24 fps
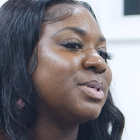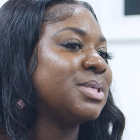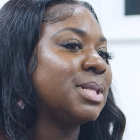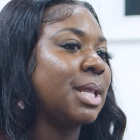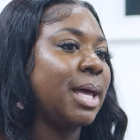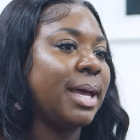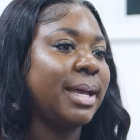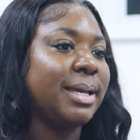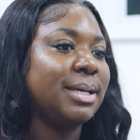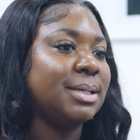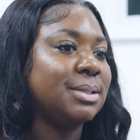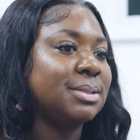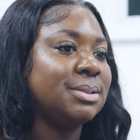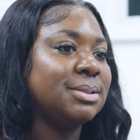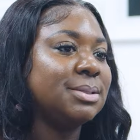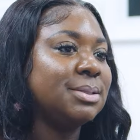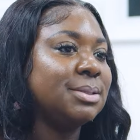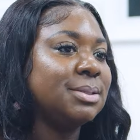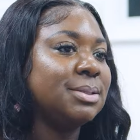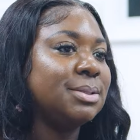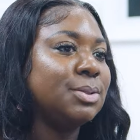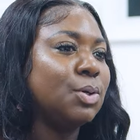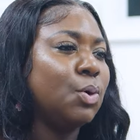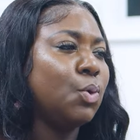was like,
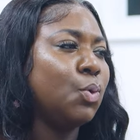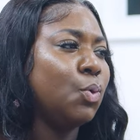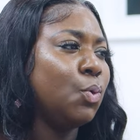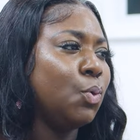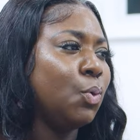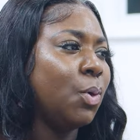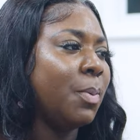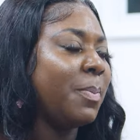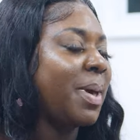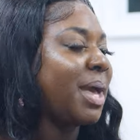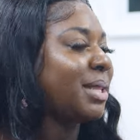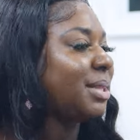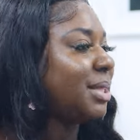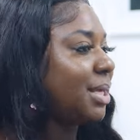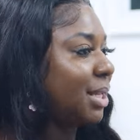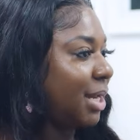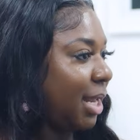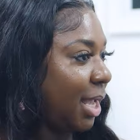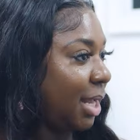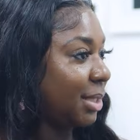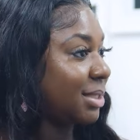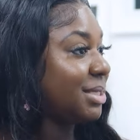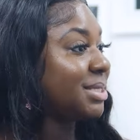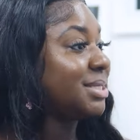ooh. And back then
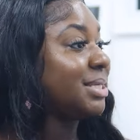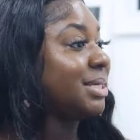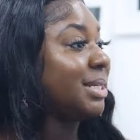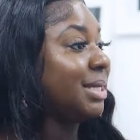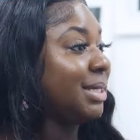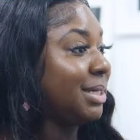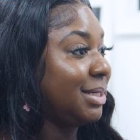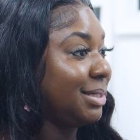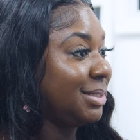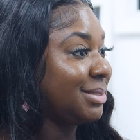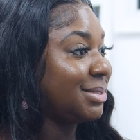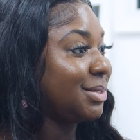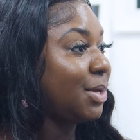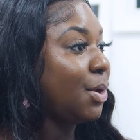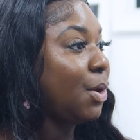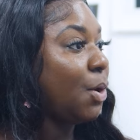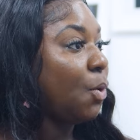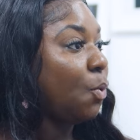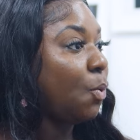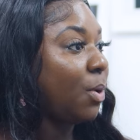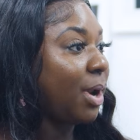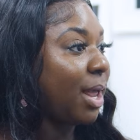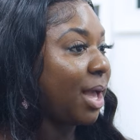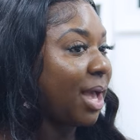they had the CDs
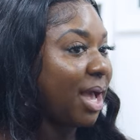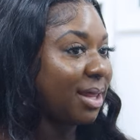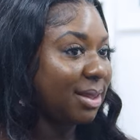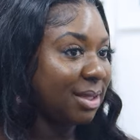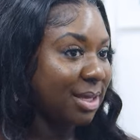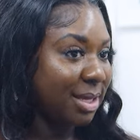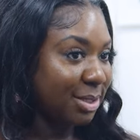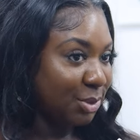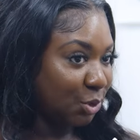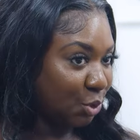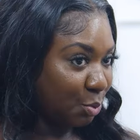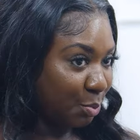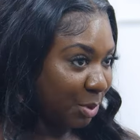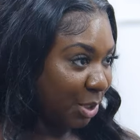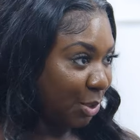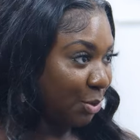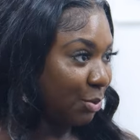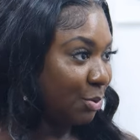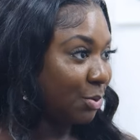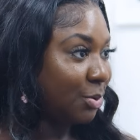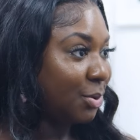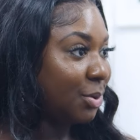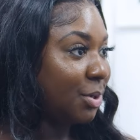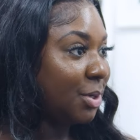where they had the
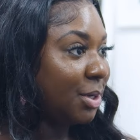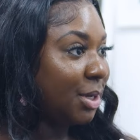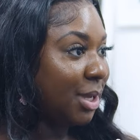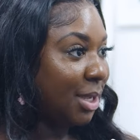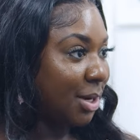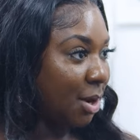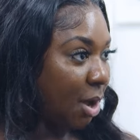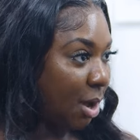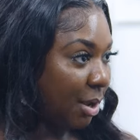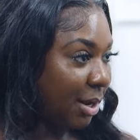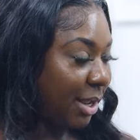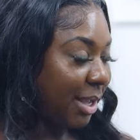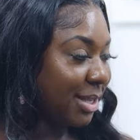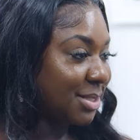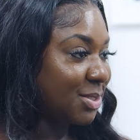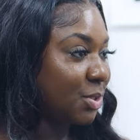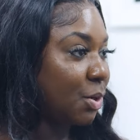instrumental and all that.